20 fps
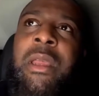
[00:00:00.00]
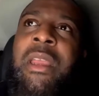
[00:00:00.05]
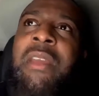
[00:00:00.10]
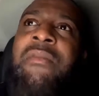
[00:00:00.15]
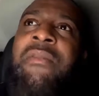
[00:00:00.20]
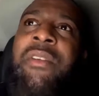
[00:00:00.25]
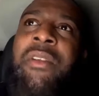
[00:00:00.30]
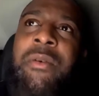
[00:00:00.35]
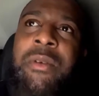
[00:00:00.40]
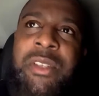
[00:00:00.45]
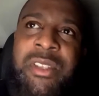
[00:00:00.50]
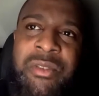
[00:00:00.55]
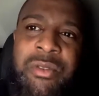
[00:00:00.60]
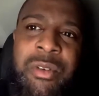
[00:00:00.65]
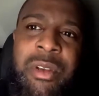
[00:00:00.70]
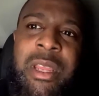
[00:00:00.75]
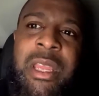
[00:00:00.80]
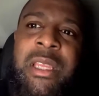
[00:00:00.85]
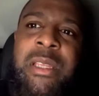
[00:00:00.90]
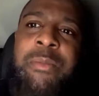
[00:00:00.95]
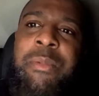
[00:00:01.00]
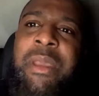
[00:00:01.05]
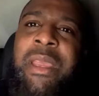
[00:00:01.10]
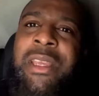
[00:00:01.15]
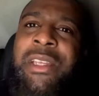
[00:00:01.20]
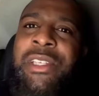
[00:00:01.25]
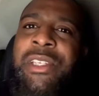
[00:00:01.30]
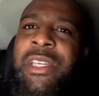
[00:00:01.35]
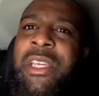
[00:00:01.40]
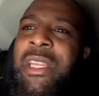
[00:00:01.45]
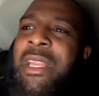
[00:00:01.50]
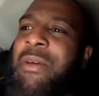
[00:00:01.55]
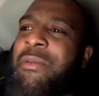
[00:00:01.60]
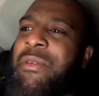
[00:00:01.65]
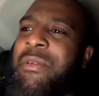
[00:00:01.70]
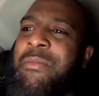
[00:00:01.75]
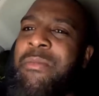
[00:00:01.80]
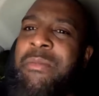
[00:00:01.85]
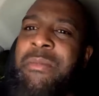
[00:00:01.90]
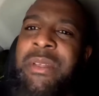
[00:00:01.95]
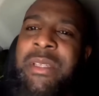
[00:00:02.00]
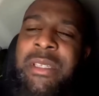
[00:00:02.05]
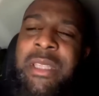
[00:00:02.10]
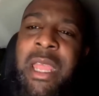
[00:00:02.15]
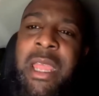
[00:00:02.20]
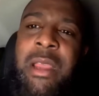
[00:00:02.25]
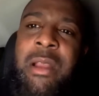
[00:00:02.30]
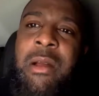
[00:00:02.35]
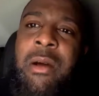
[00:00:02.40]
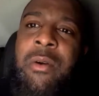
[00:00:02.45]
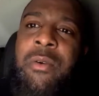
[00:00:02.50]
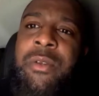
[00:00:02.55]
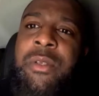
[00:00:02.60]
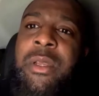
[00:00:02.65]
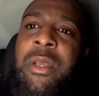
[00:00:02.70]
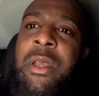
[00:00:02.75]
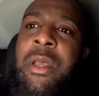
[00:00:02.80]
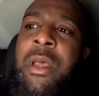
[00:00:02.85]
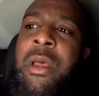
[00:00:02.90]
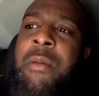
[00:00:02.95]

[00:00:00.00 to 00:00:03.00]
even though he scored against PSG. That was mistake goals.